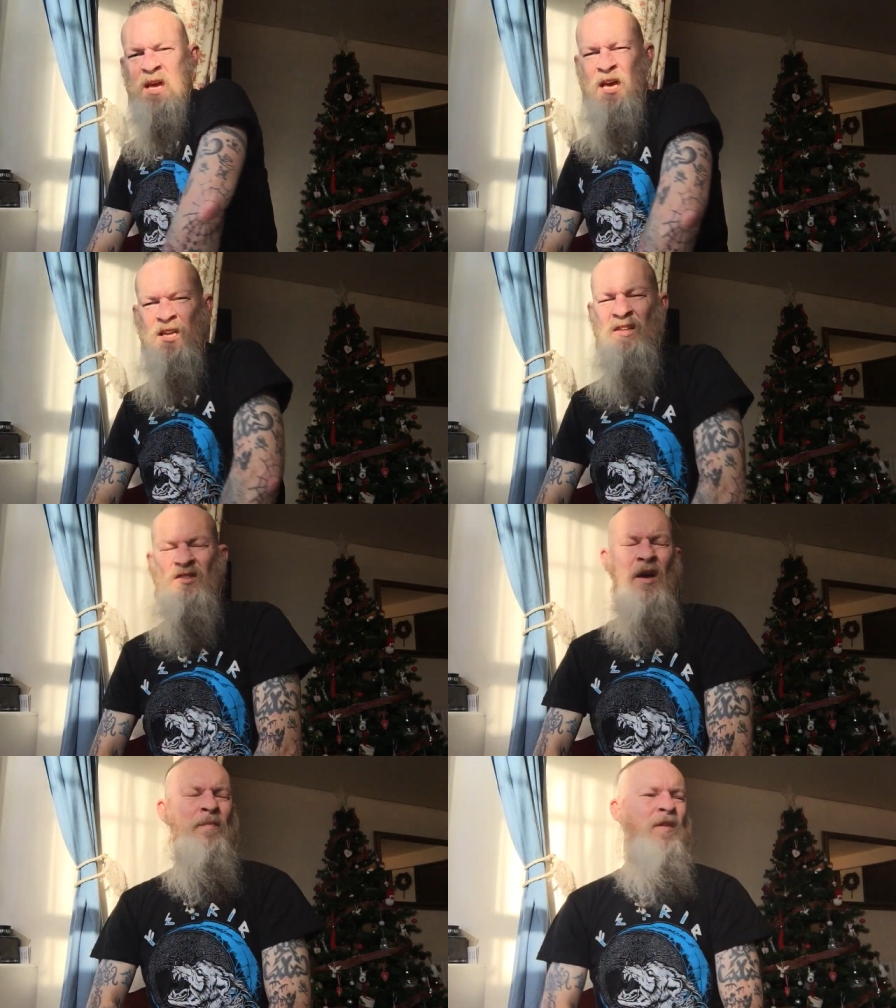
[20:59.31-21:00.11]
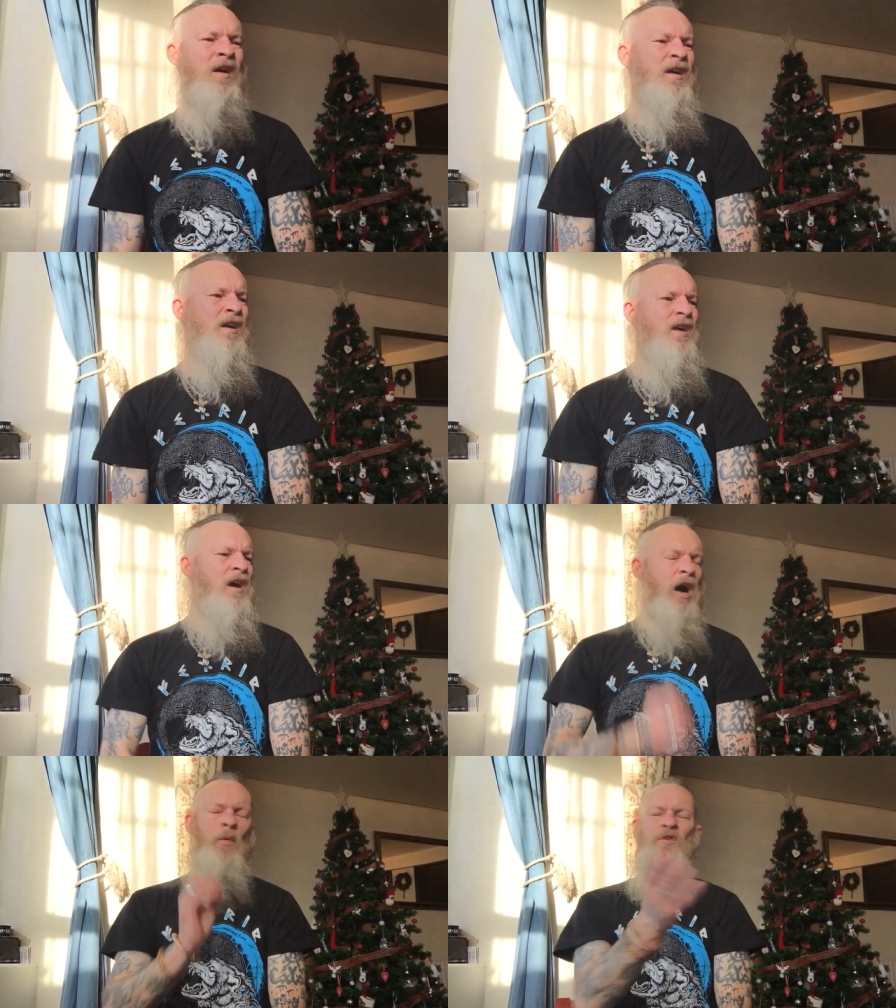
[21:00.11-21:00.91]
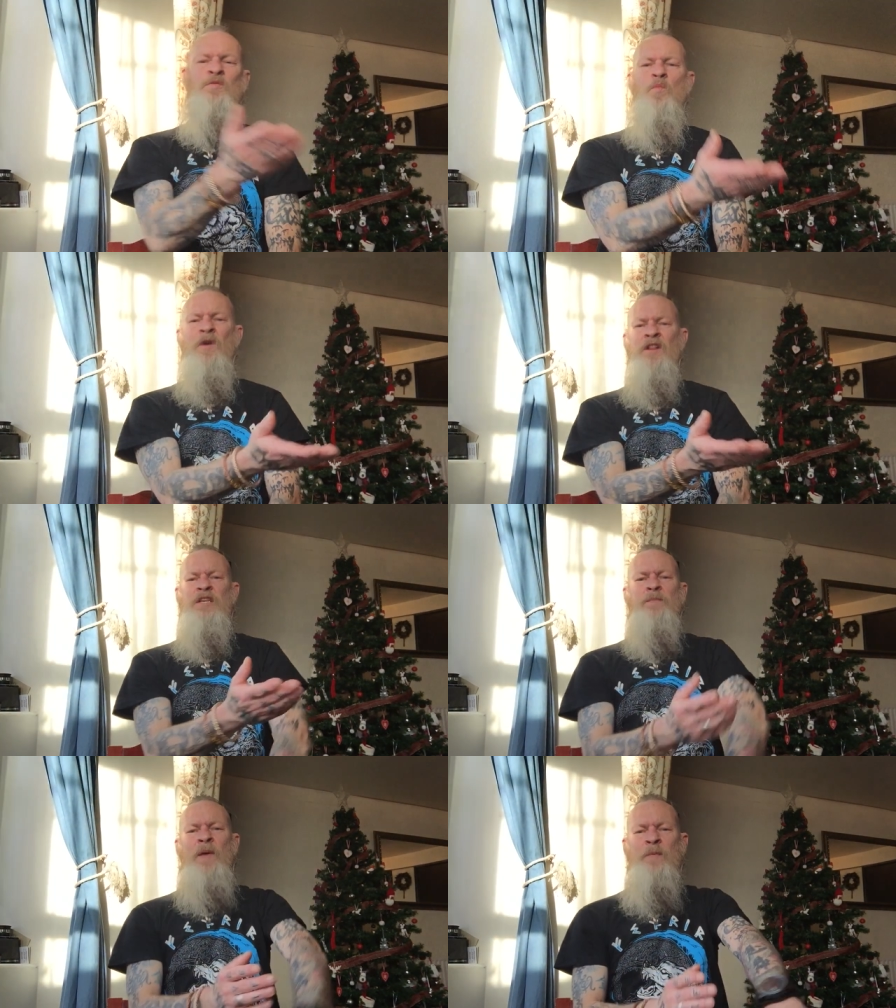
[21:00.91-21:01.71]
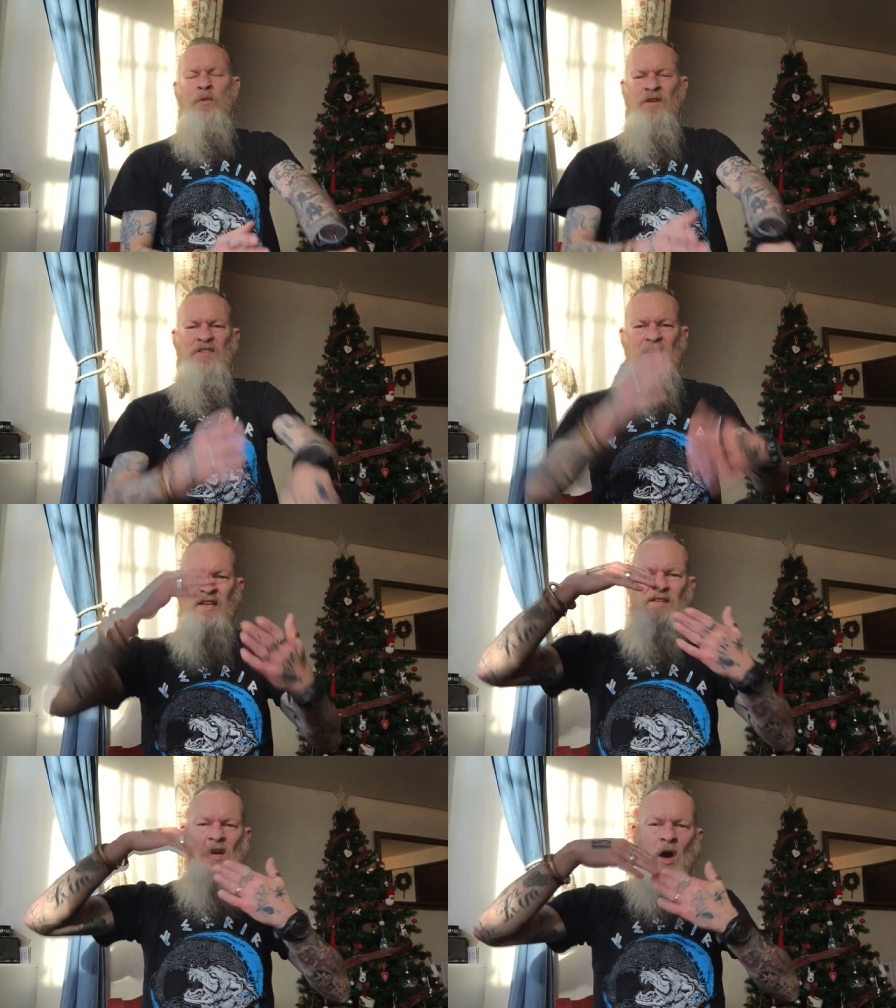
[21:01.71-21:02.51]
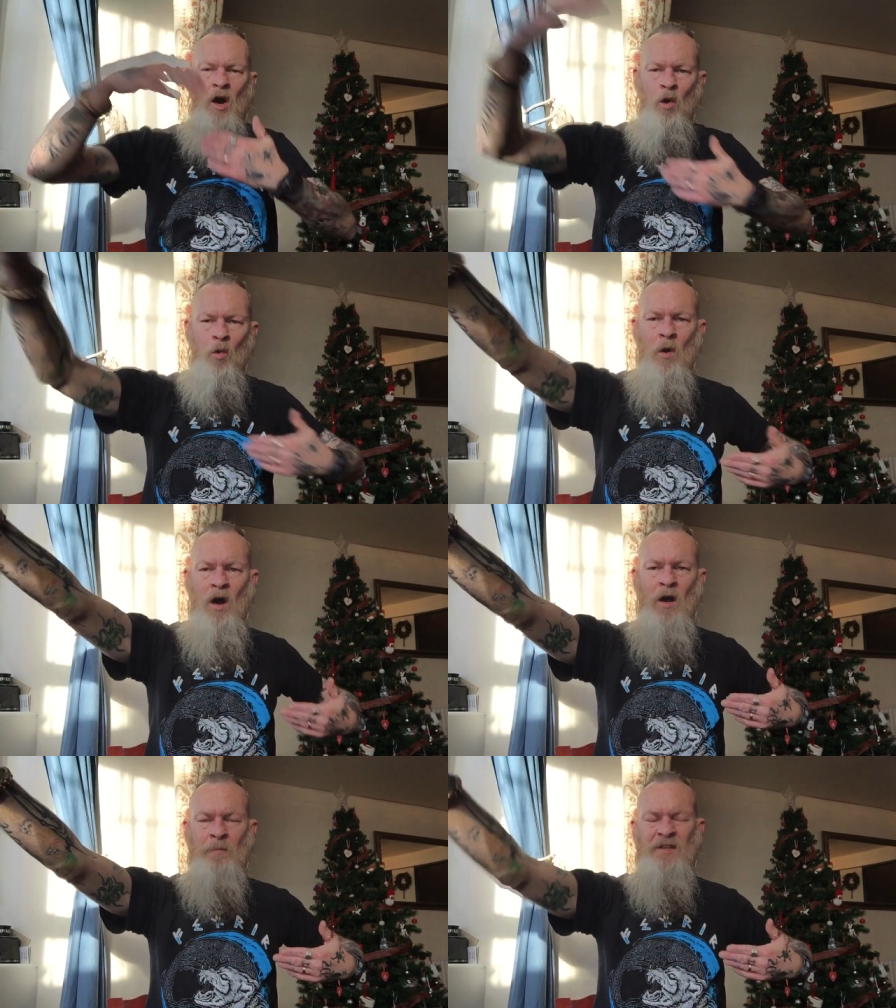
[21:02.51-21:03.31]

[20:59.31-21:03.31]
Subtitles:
Because I wasn't one of these people that sees a whole arm